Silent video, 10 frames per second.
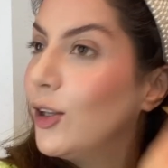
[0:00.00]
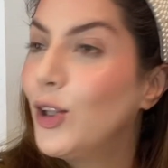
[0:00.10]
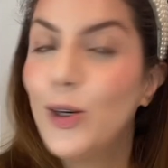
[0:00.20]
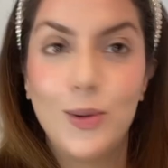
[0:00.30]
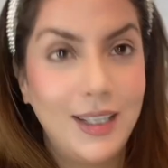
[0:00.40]

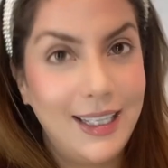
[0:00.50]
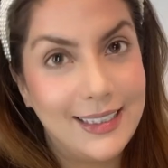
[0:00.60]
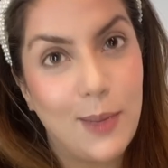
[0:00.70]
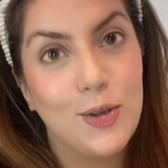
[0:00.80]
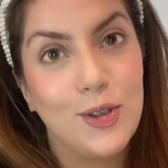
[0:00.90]
The only
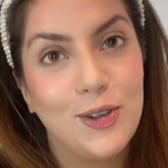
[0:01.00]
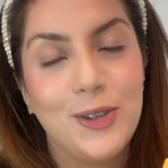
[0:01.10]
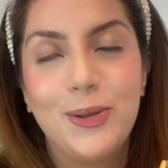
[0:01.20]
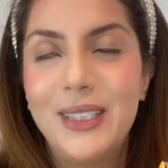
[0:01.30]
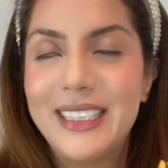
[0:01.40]
exception to the
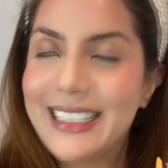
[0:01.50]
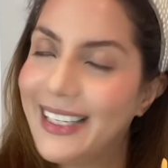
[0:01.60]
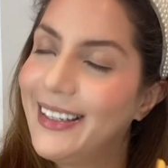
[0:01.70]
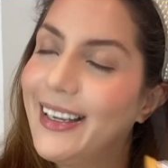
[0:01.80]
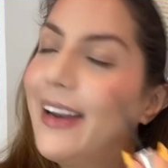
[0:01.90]
rule is
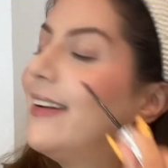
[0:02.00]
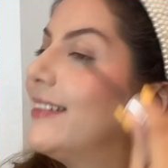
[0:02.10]
skincare.